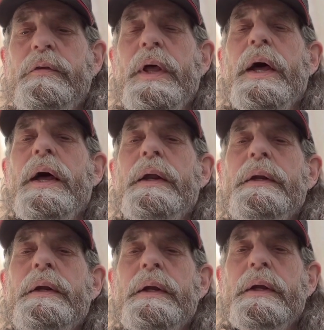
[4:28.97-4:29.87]
that,
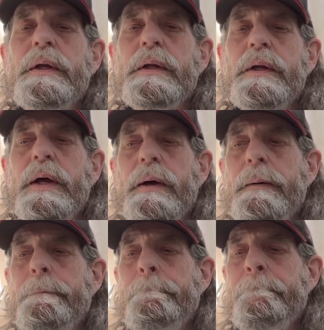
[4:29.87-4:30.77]
and uh,